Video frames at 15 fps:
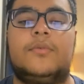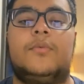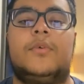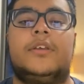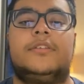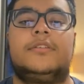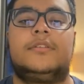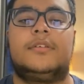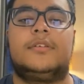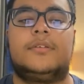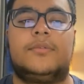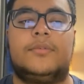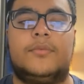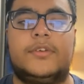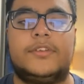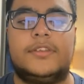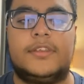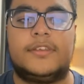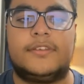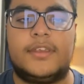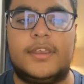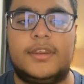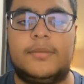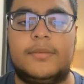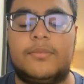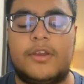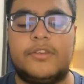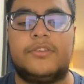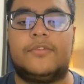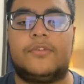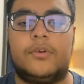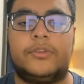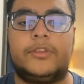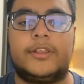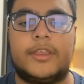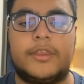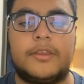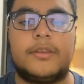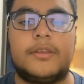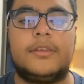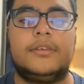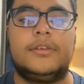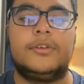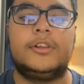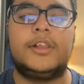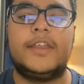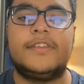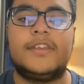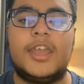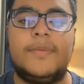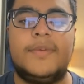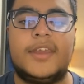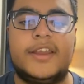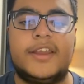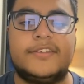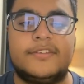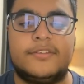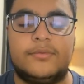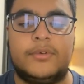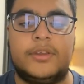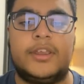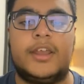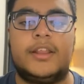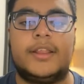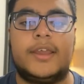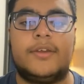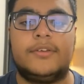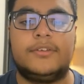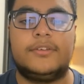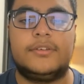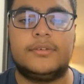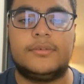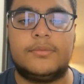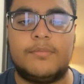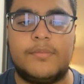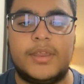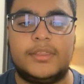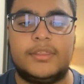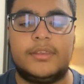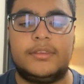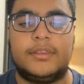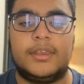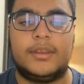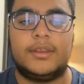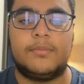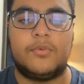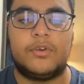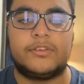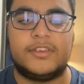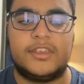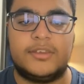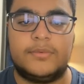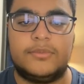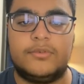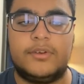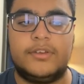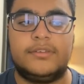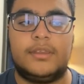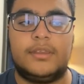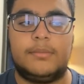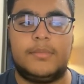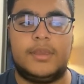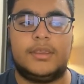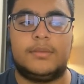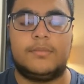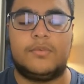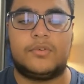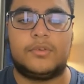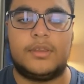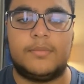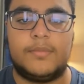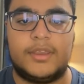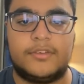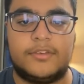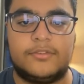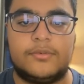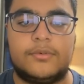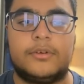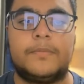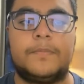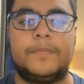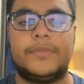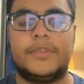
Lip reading: was in the sign-in process for holding data. Utilizing APIs this way allowed us to make the data more accessible to us and make it stored.